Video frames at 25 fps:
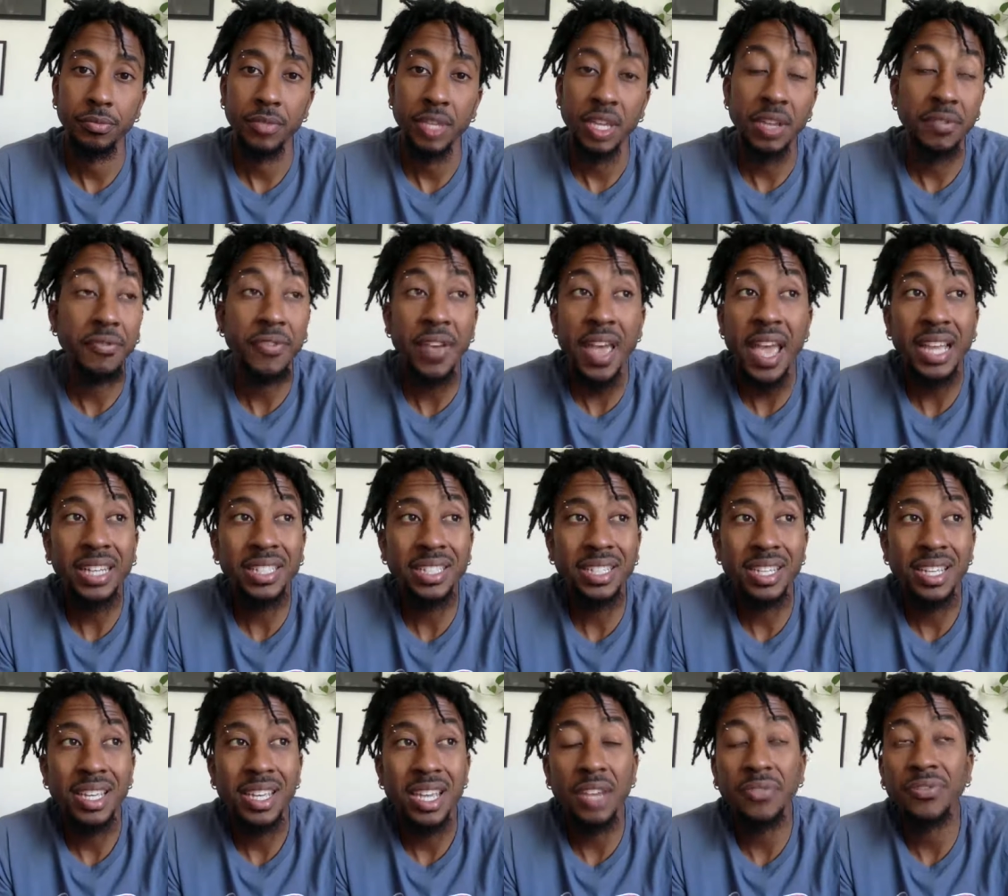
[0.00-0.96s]
In fact,
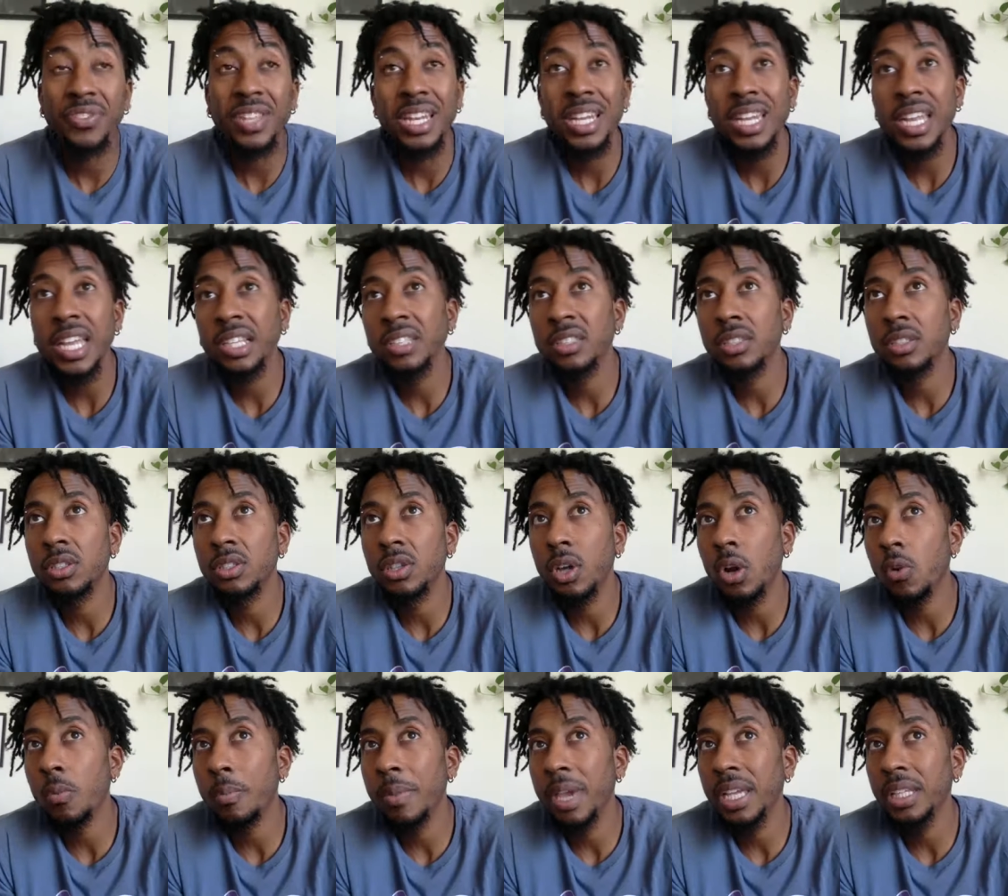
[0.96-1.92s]
if the Knicks
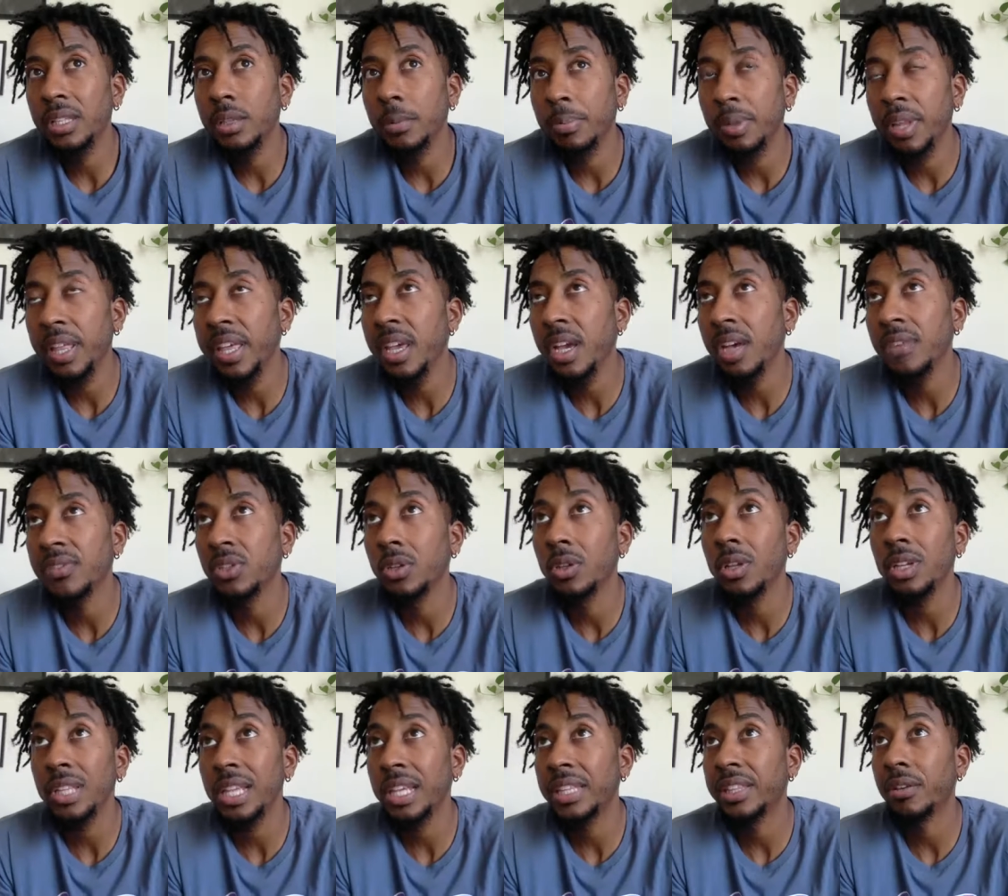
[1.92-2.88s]
don't make the playoffs or
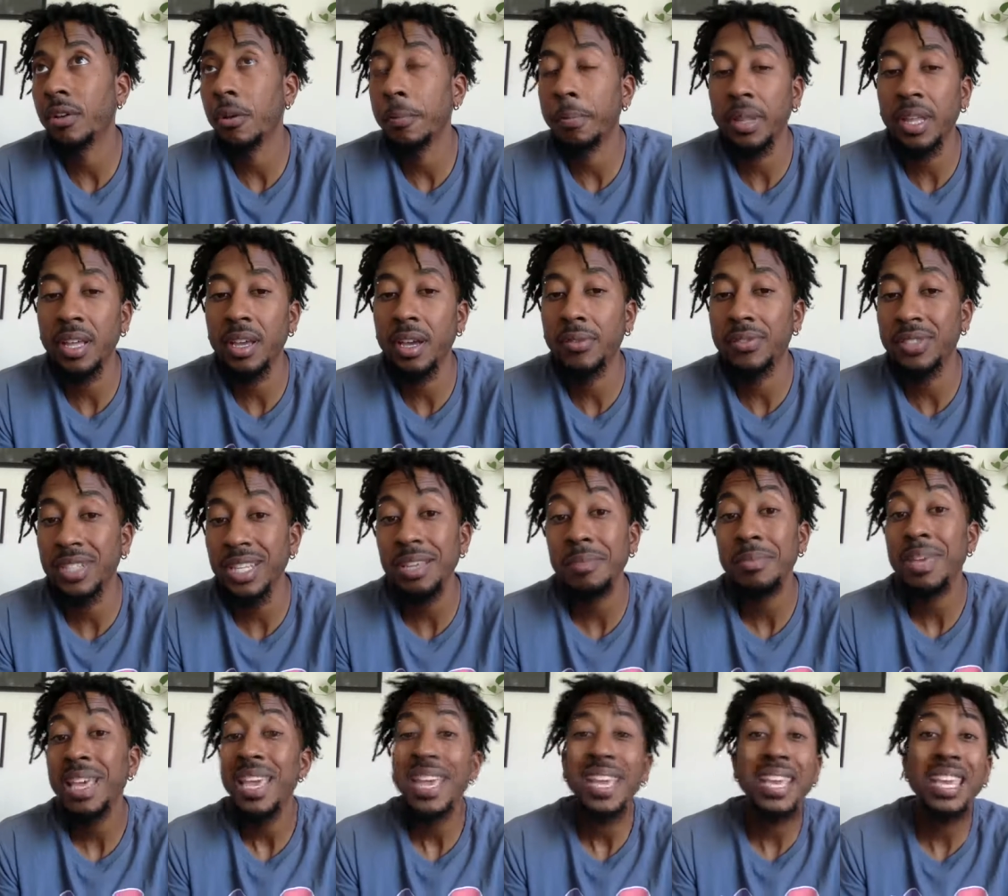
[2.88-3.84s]
look like they're a playoff team,
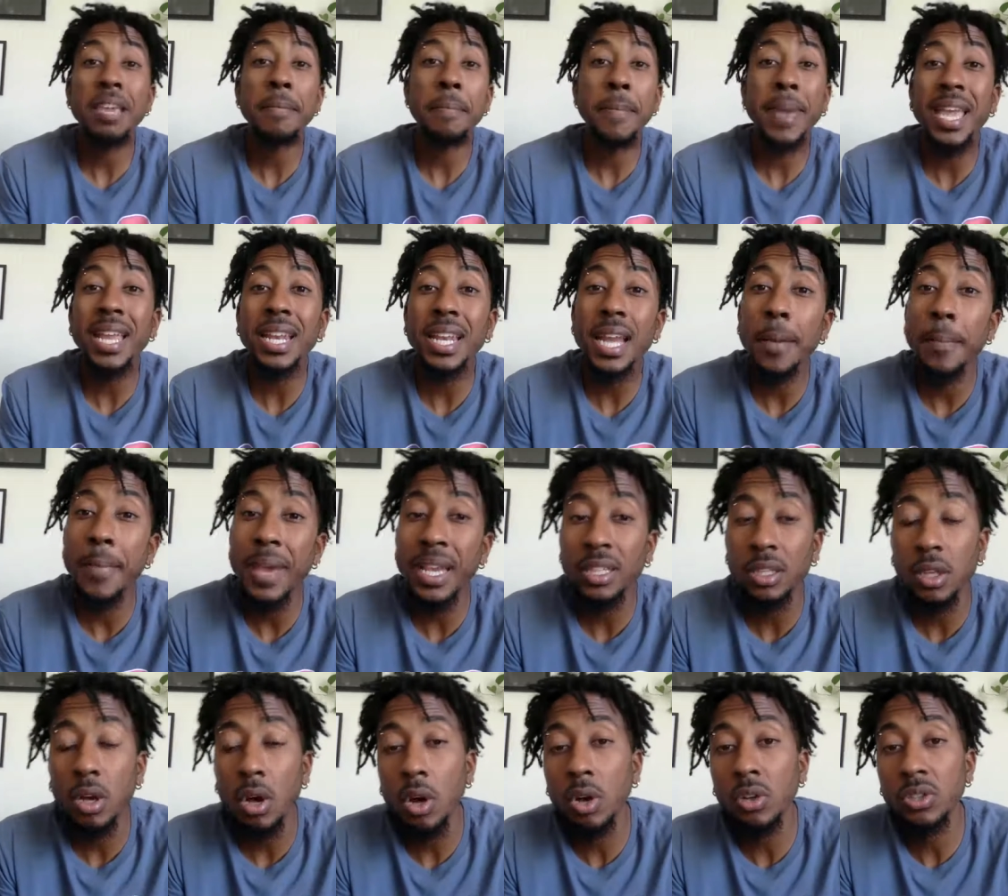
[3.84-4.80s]
he may not make
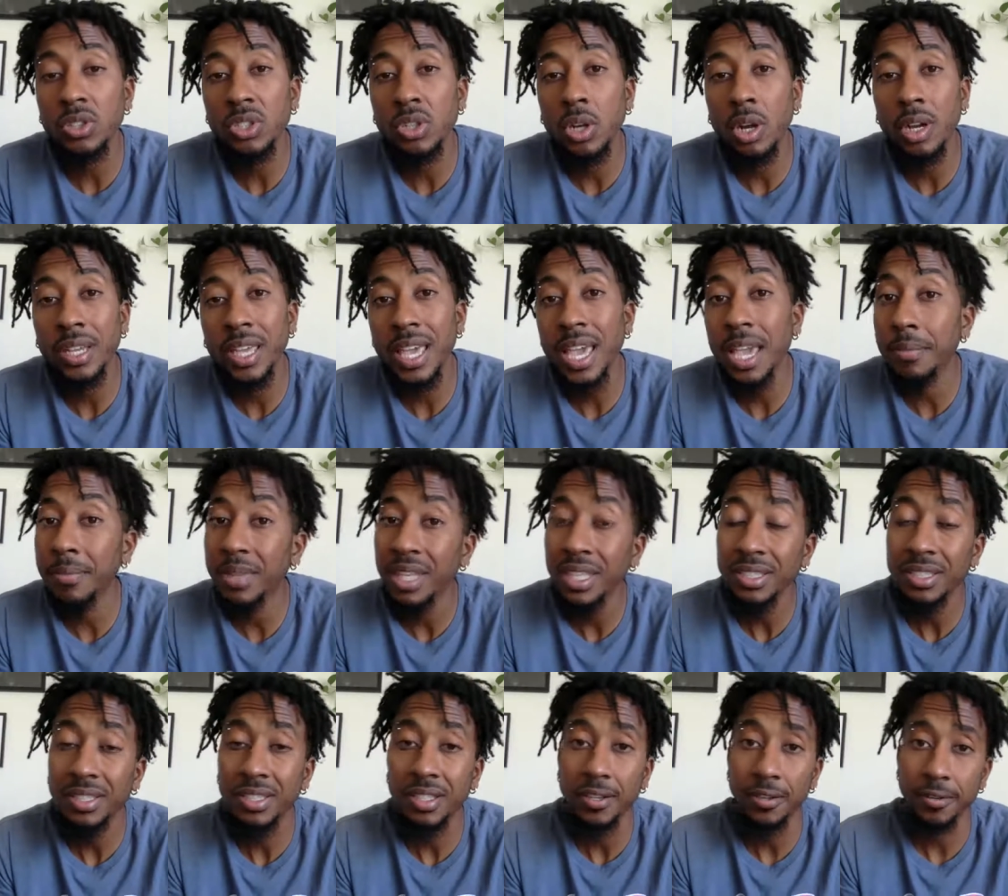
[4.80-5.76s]
the All Star game
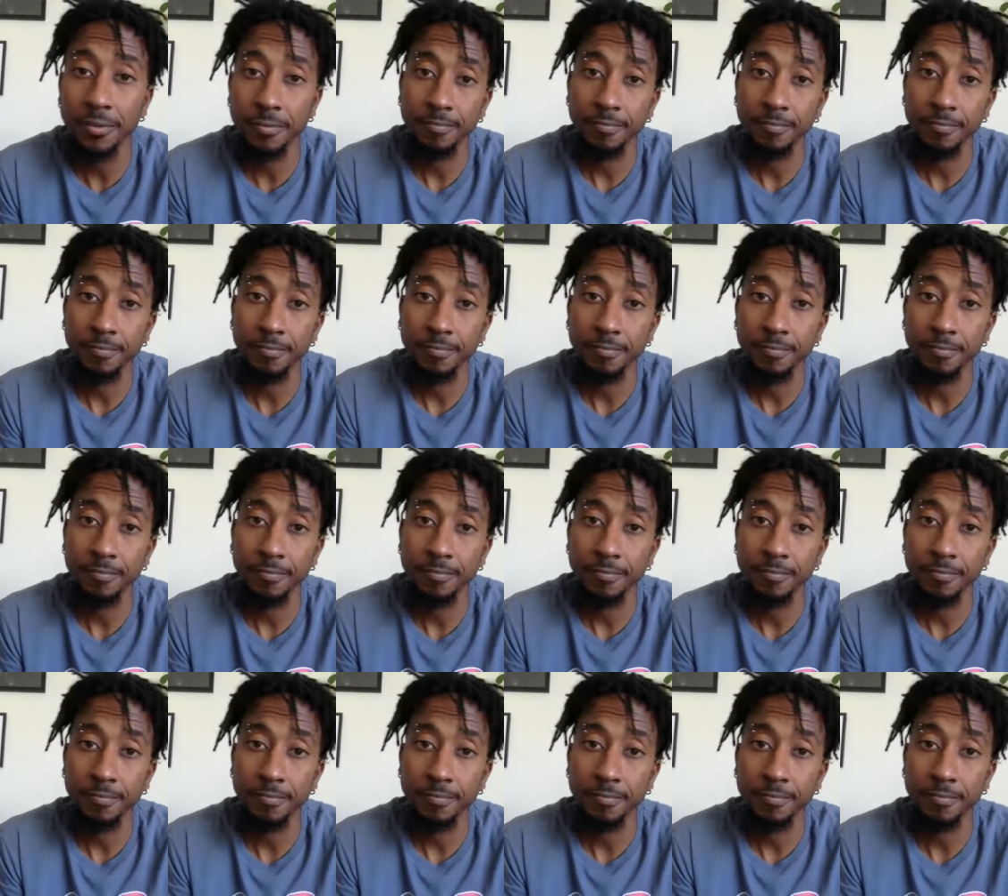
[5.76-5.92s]
this year.